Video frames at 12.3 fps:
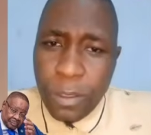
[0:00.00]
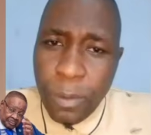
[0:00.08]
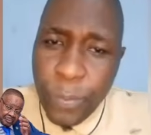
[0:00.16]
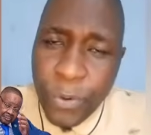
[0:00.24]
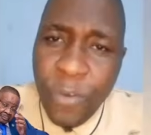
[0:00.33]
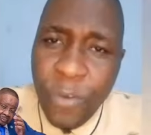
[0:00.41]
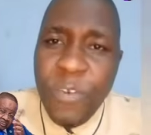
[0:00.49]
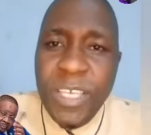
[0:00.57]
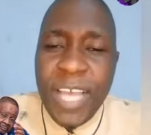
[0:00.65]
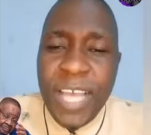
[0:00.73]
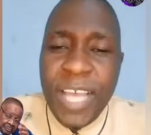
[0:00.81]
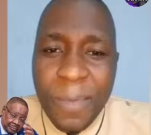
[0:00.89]
Professor
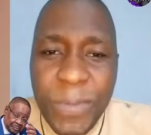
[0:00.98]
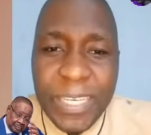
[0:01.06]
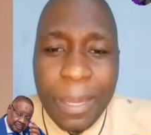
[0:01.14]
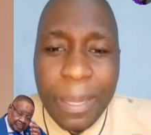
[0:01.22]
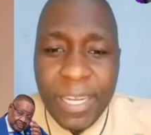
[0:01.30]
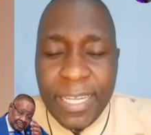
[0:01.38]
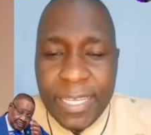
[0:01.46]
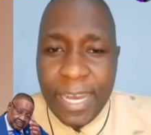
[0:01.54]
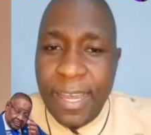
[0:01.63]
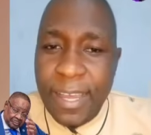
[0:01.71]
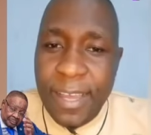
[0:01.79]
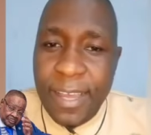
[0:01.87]
Arthur Peter Mtalika,
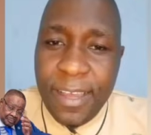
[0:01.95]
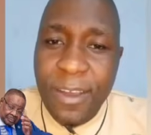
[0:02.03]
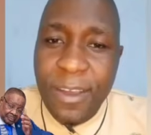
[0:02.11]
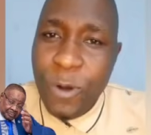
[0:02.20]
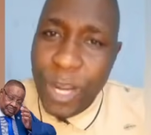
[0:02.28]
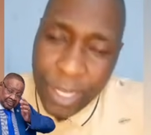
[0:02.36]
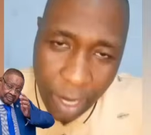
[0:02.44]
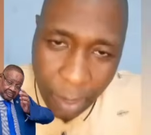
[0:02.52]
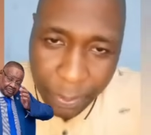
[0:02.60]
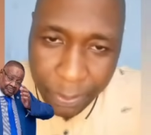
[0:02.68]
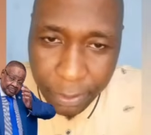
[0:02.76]
wake up.